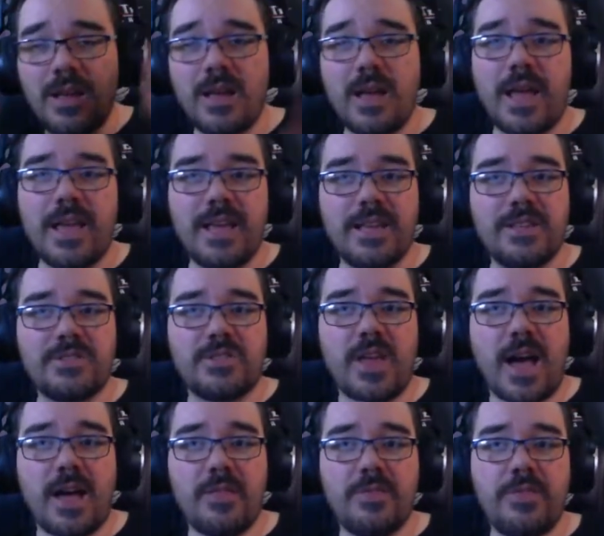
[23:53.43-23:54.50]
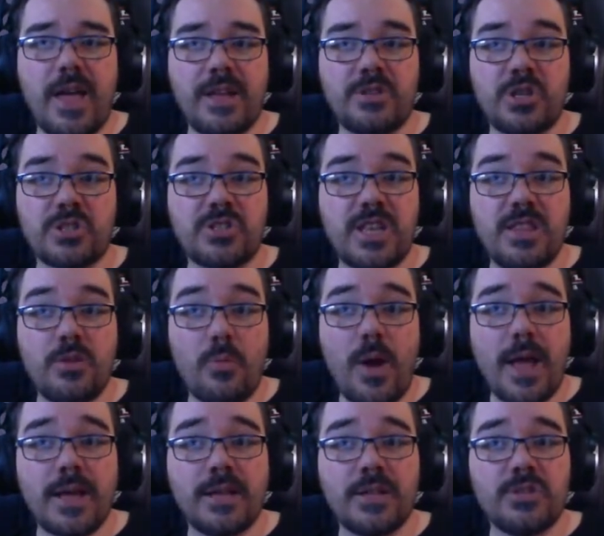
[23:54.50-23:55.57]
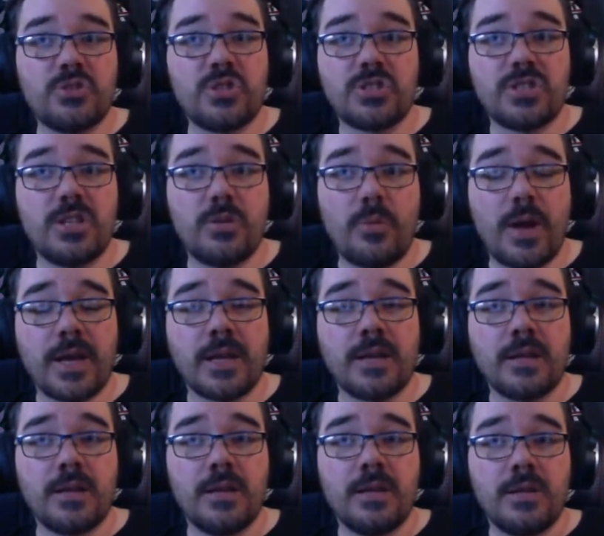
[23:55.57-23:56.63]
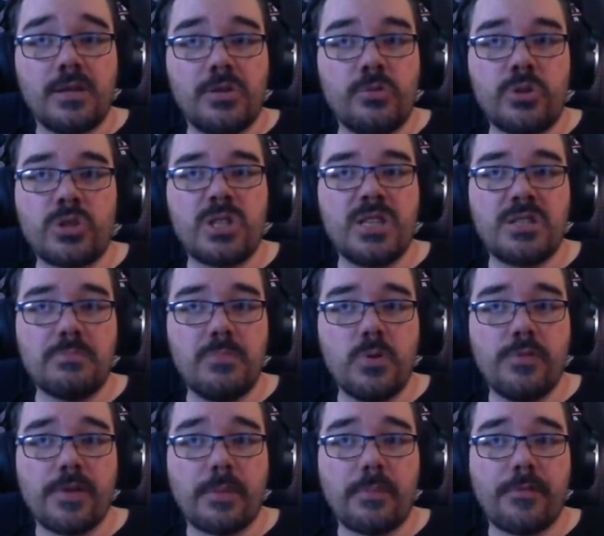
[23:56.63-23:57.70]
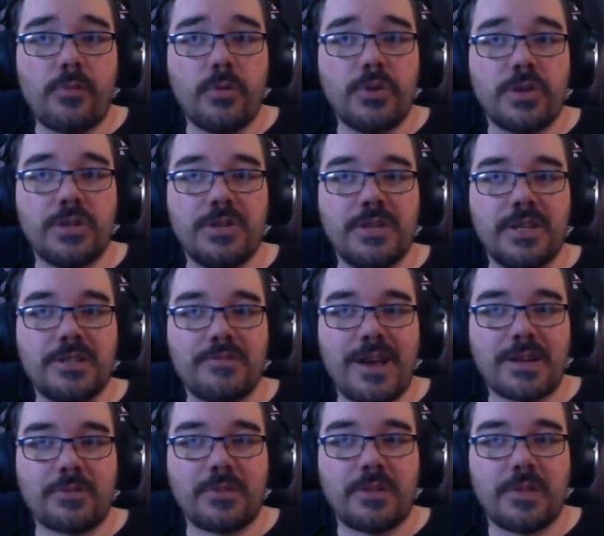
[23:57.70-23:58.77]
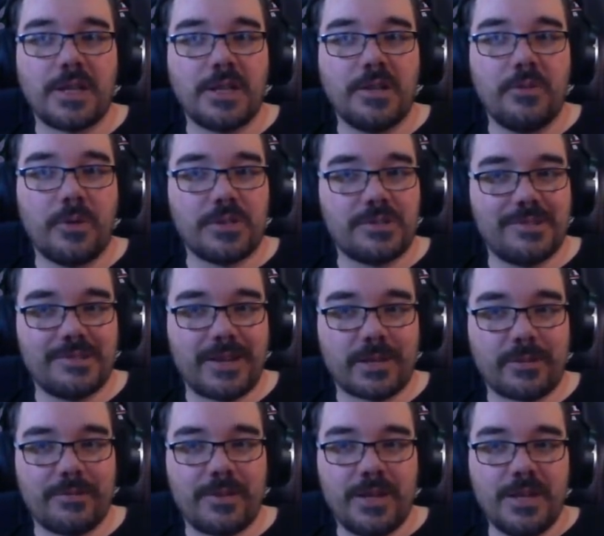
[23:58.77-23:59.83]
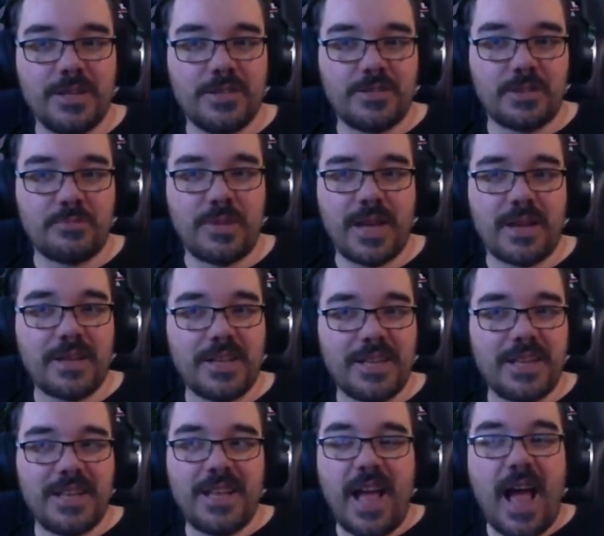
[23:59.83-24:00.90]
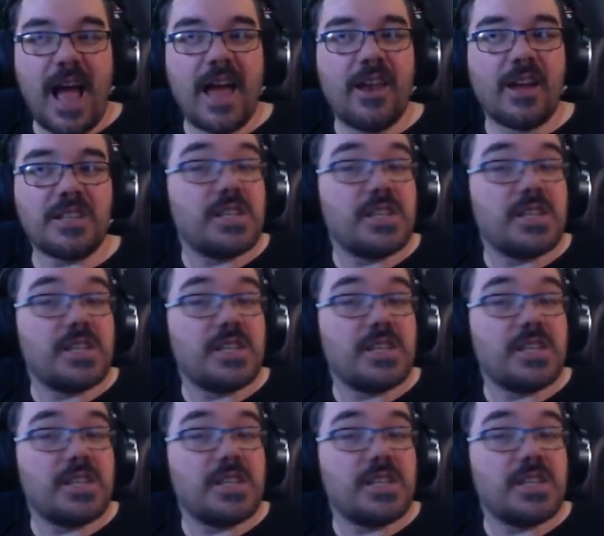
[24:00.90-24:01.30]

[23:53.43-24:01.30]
is that they're just in the way. It's just in the way. You just need to move it before you can interact with the thing you want to interact with. So yeah, and I just